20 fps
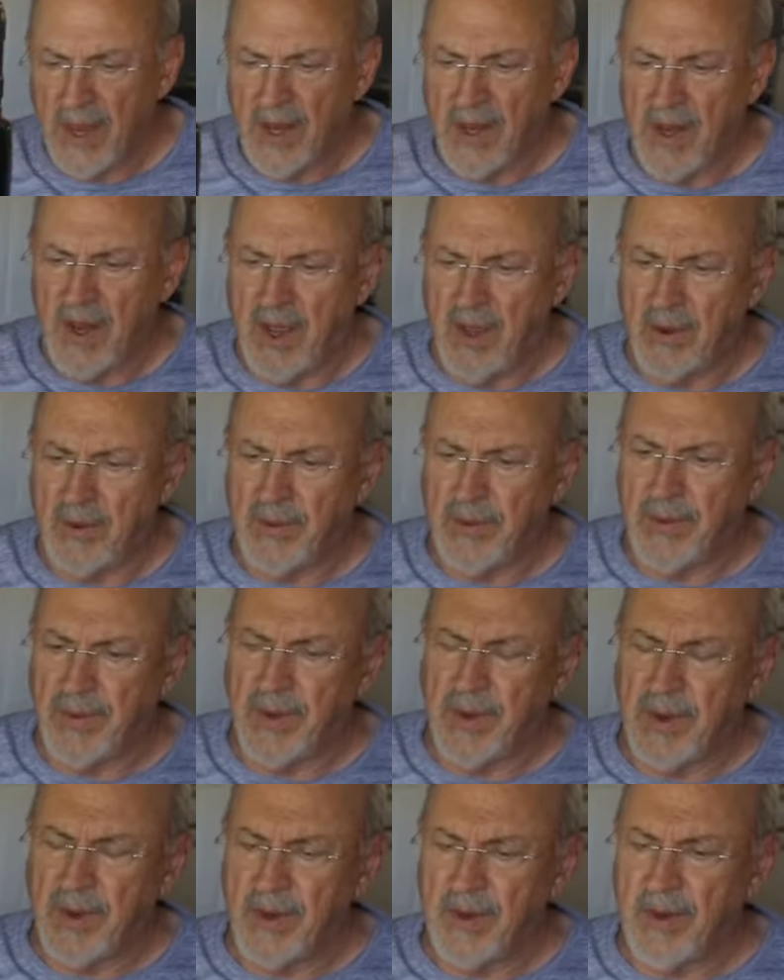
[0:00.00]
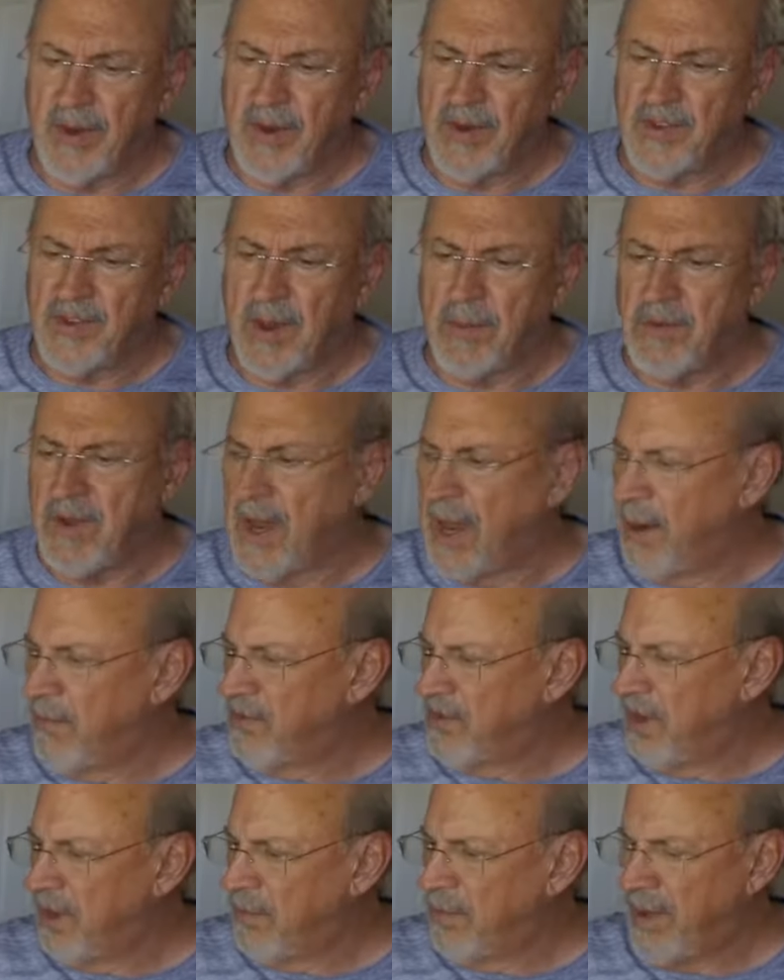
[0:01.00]
Now, sometimes,
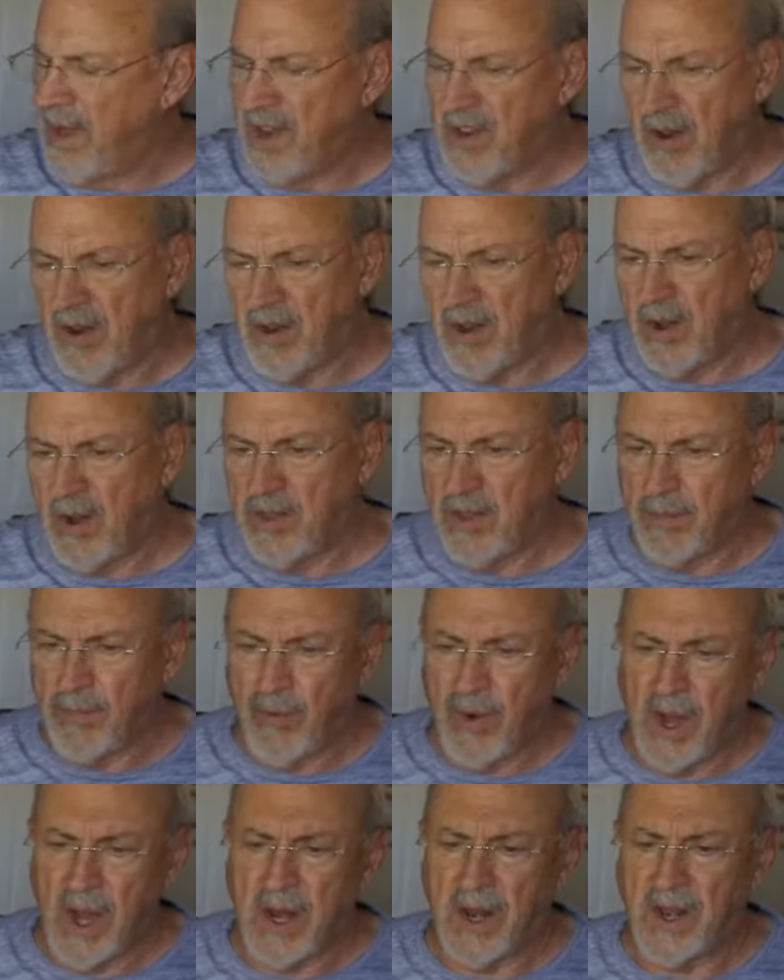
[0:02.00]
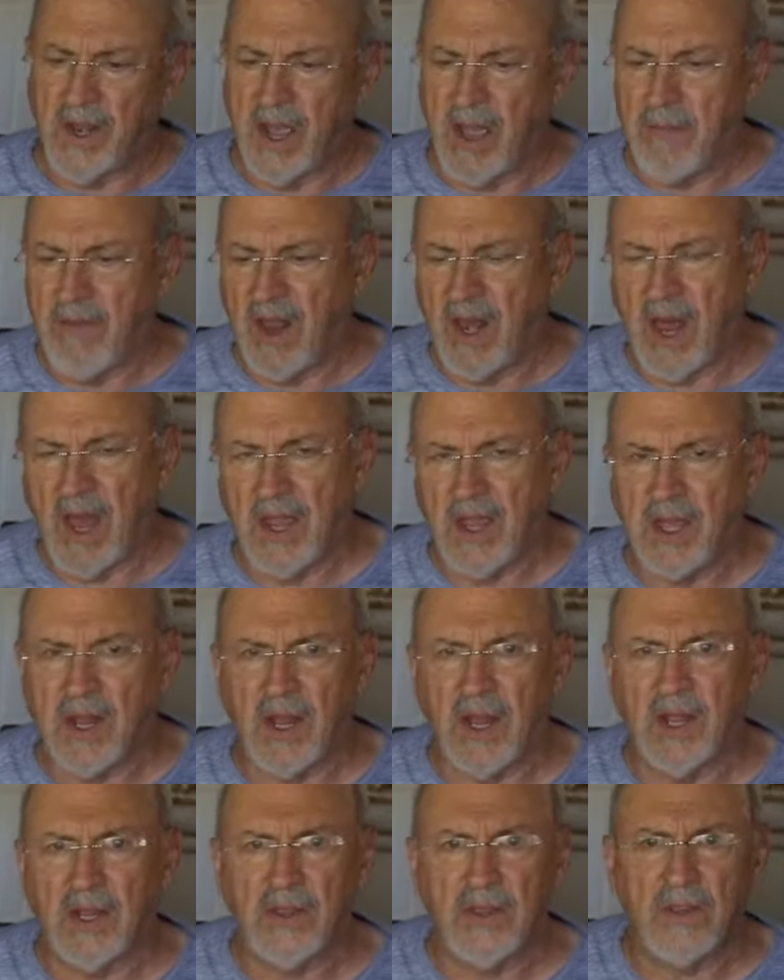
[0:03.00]
depending on the product, I may like it
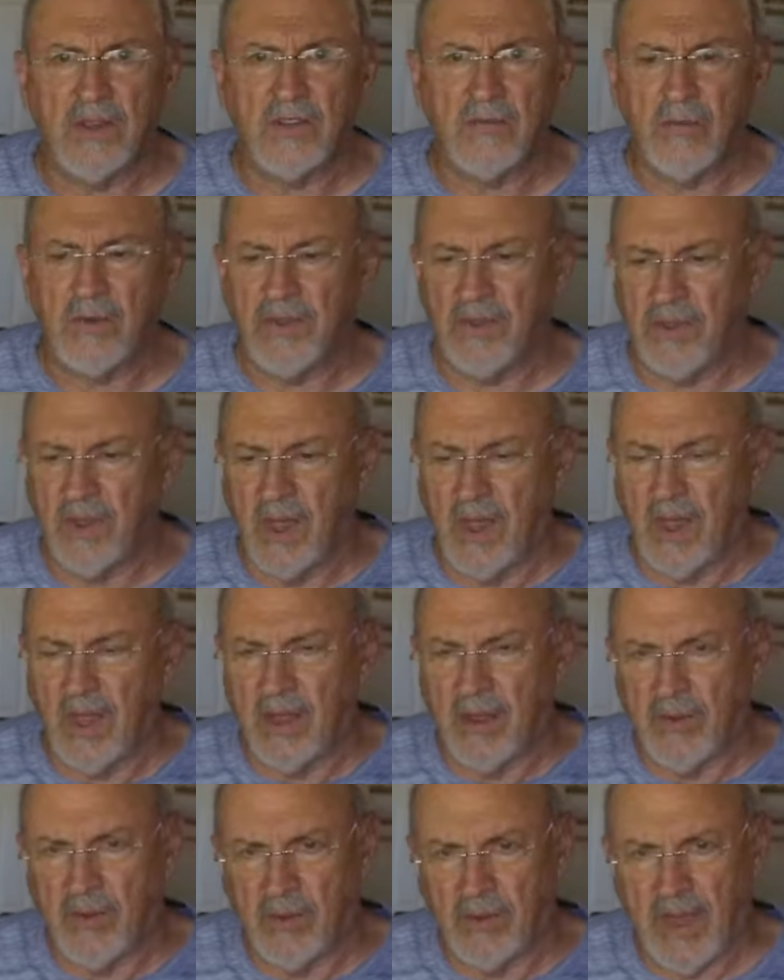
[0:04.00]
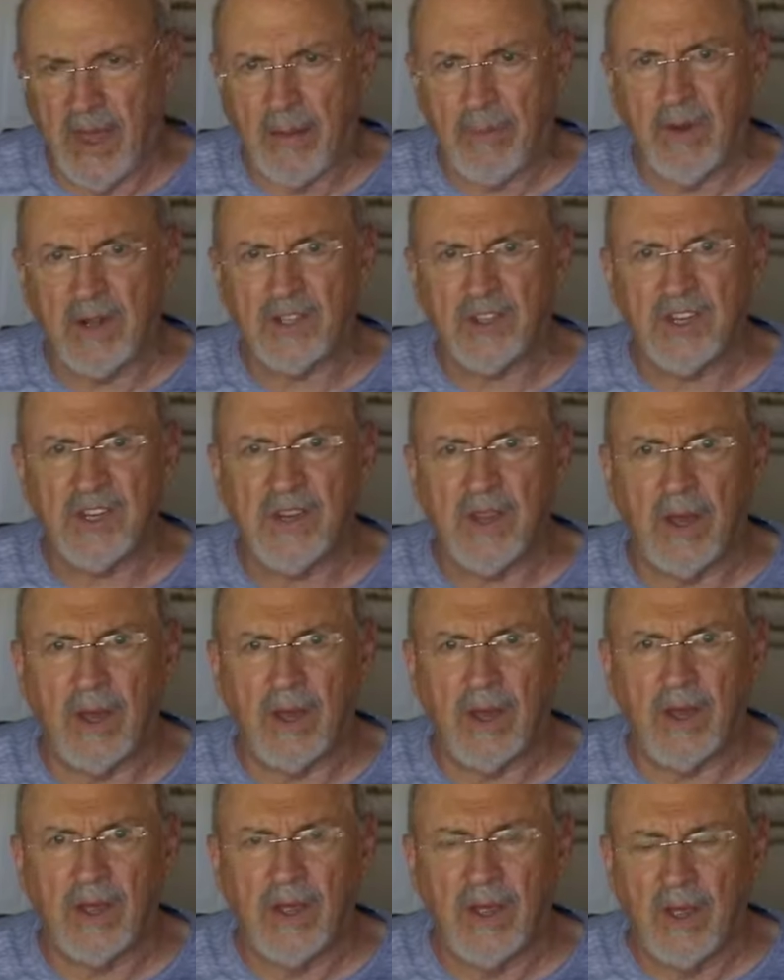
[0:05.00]
like this with that much
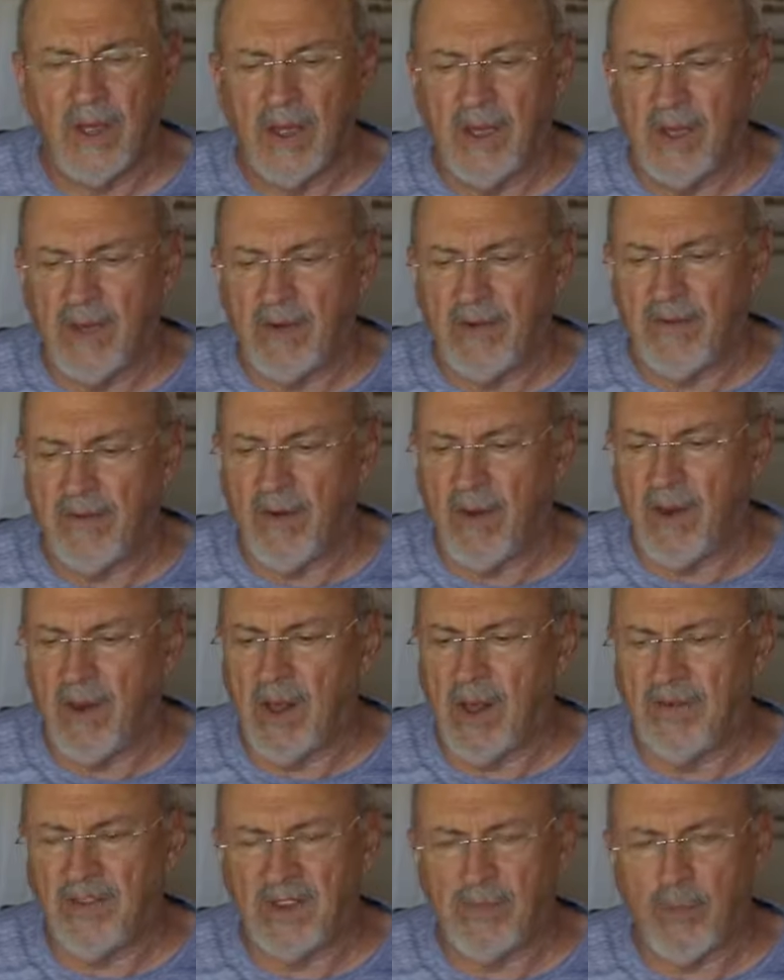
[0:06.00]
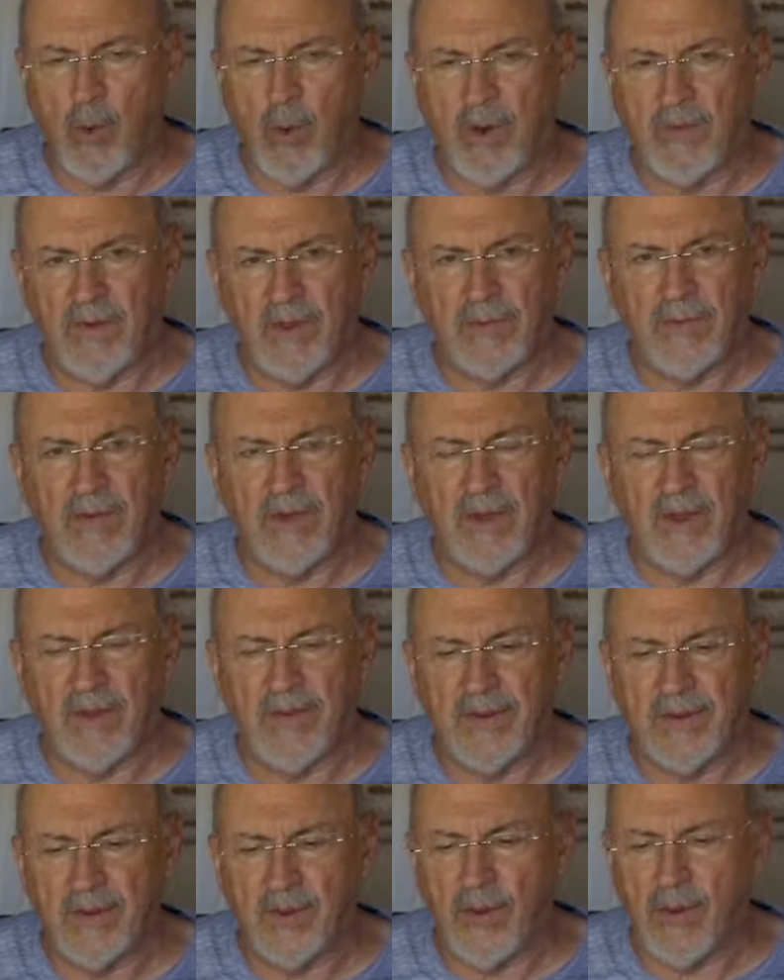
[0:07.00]
fall off. It's more of a
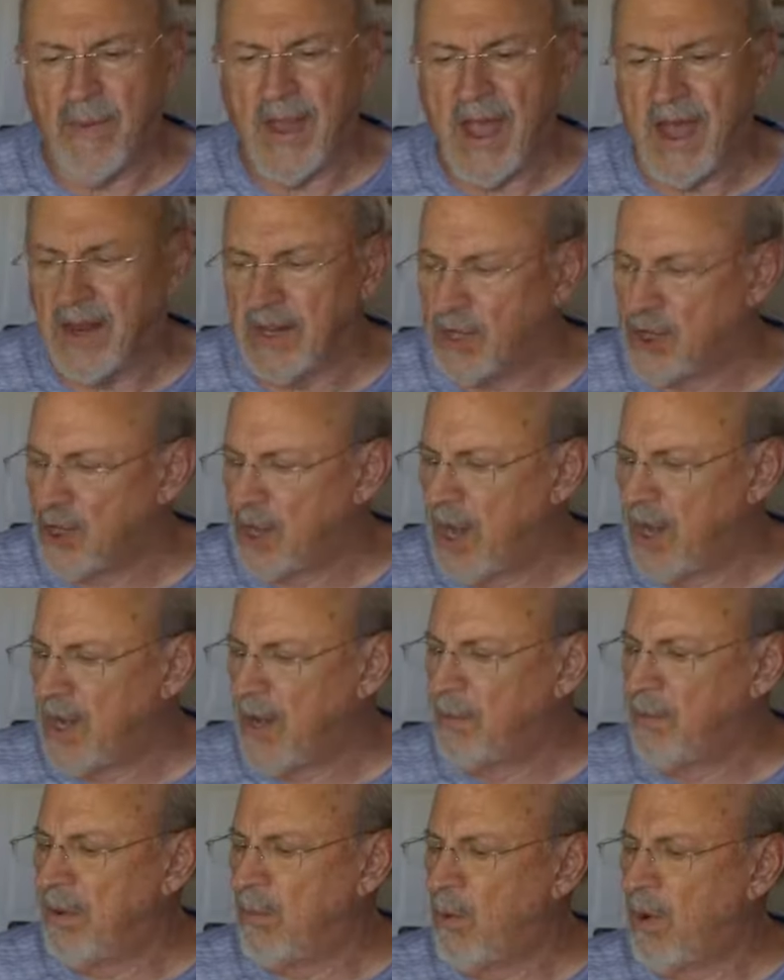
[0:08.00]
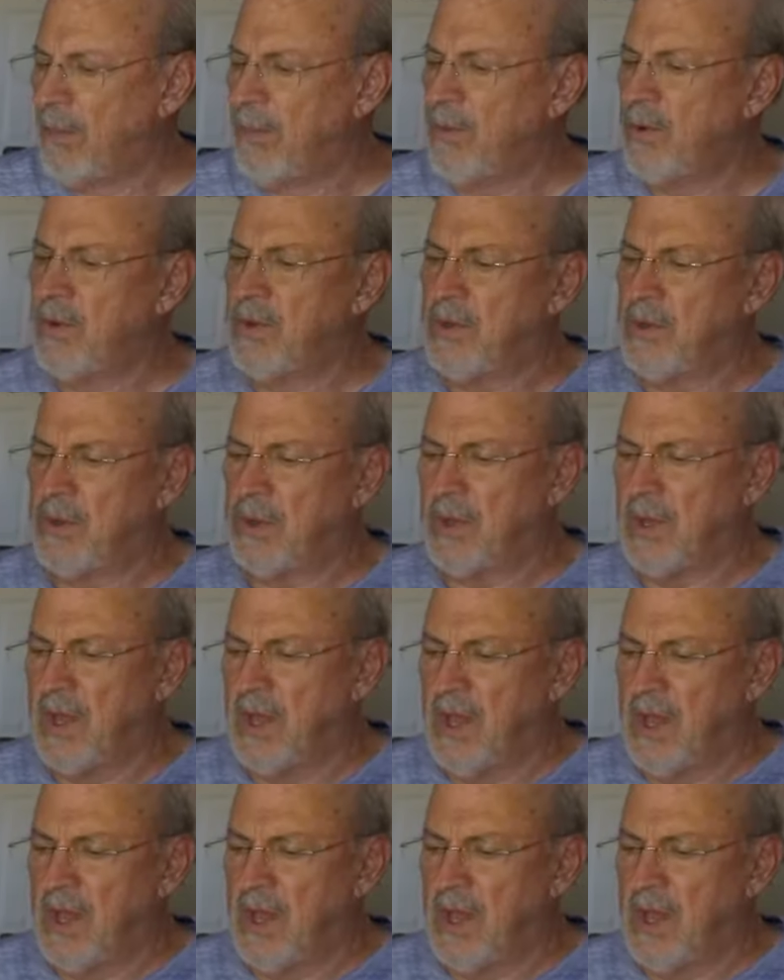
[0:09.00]
dramatic shot, a little bit more mood to it.